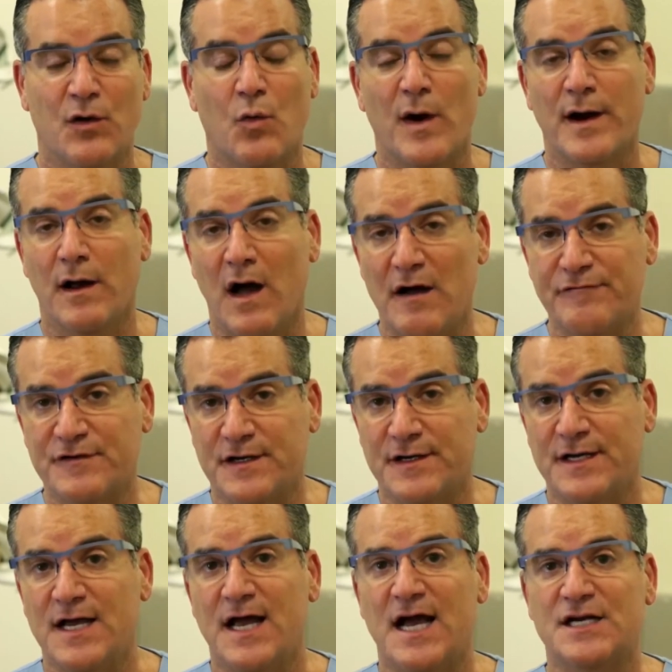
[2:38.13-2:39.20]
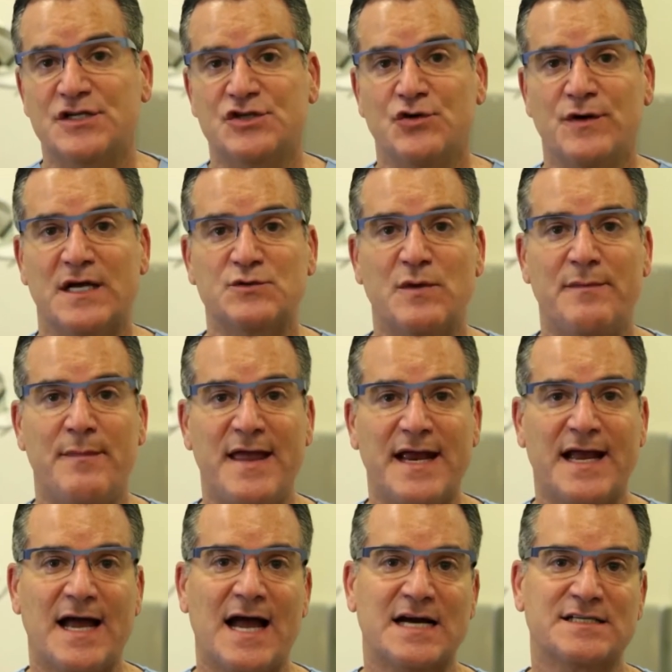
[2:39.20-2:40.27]
And quite often, as soon as we
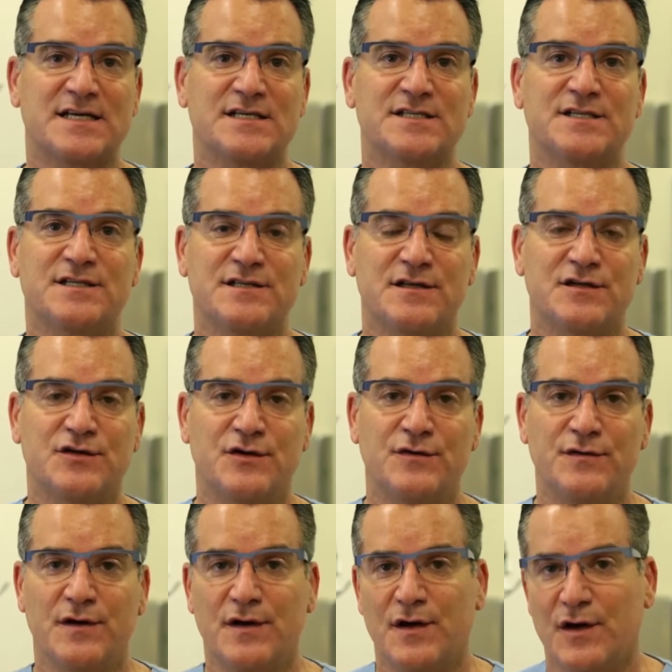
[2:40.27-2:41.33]
make access into the tooth,